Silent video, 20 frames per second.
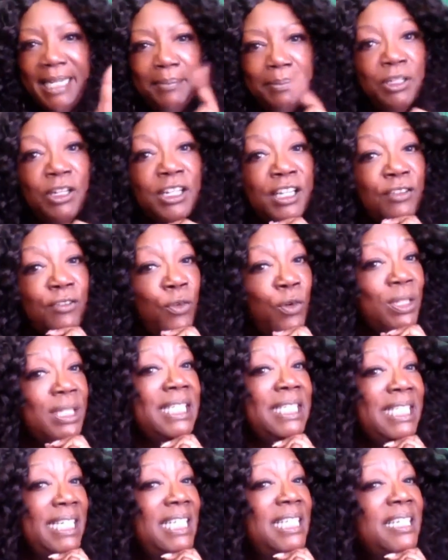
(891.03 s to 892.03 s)
Keep looking
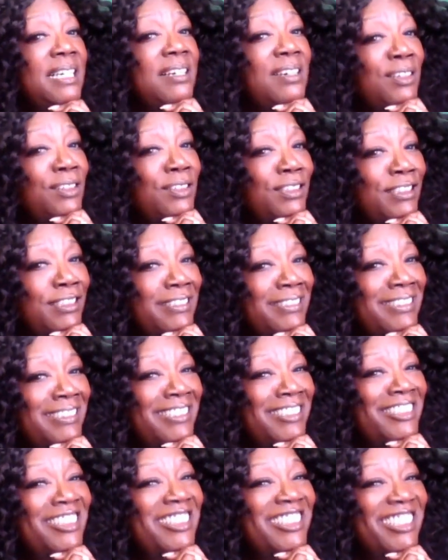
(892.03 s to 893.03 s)
for the details
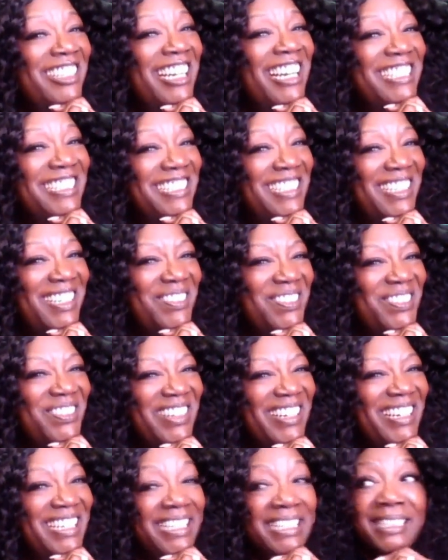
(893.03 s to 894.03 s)
to the next
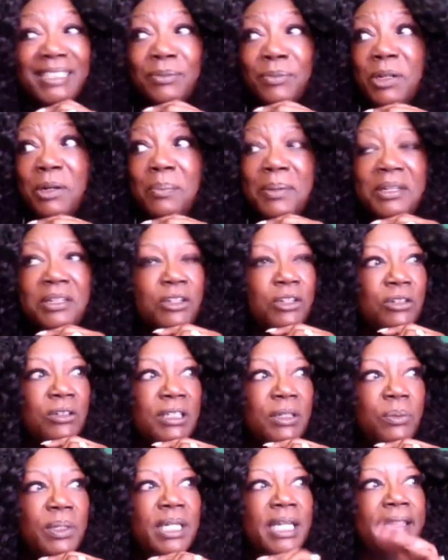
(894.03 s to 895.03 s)
giveaway, because it will be a
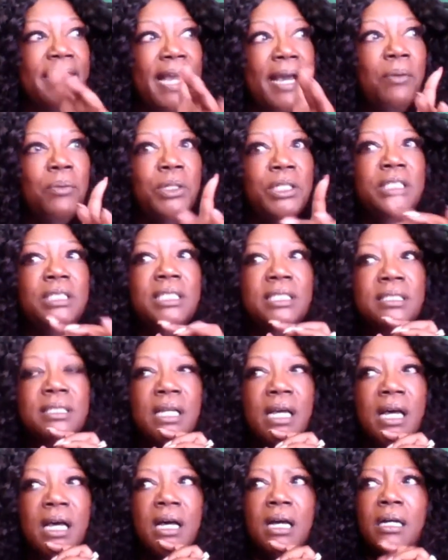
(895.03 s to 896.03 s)
curly wig, and that one
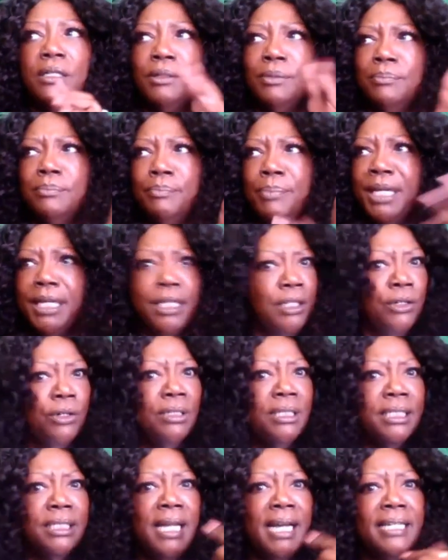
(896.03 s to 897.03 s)
is big
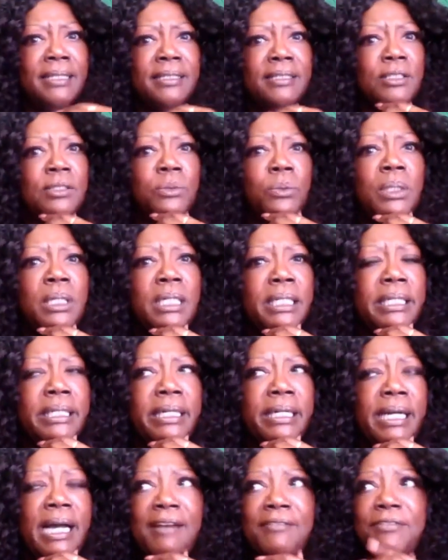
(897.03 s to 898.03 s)
and curly like this
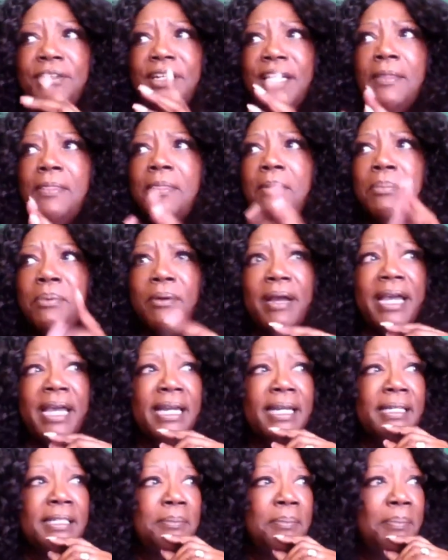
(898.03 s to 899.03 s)
one. I forget the
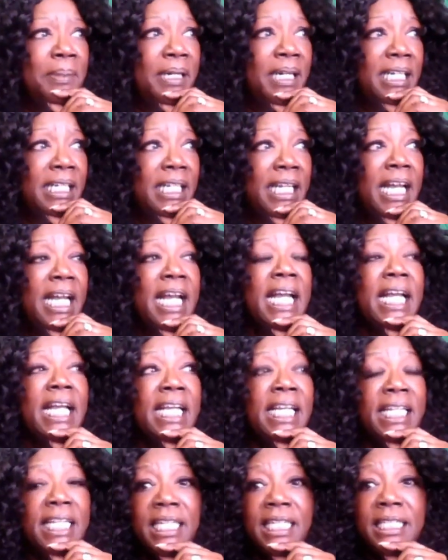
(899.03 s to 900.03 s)
brand, but
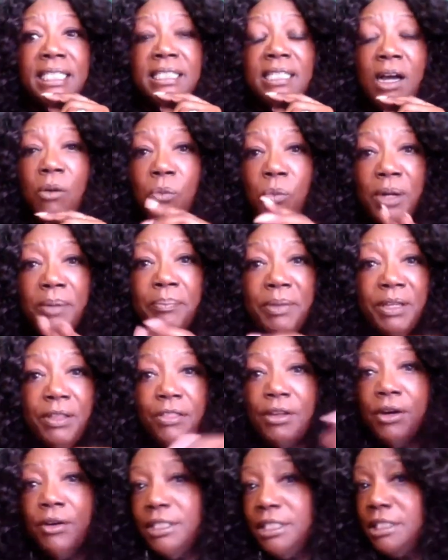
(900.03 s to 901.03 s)
it is a
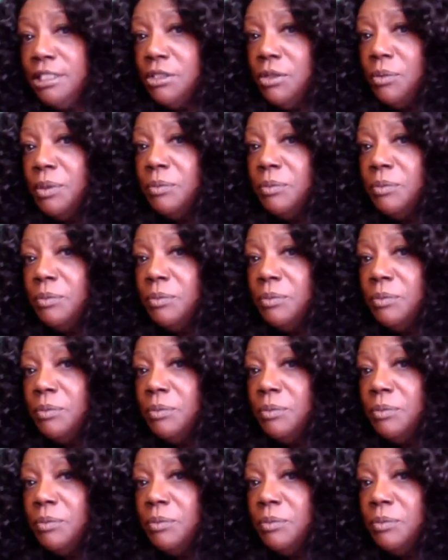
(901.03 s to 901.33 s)
1B30,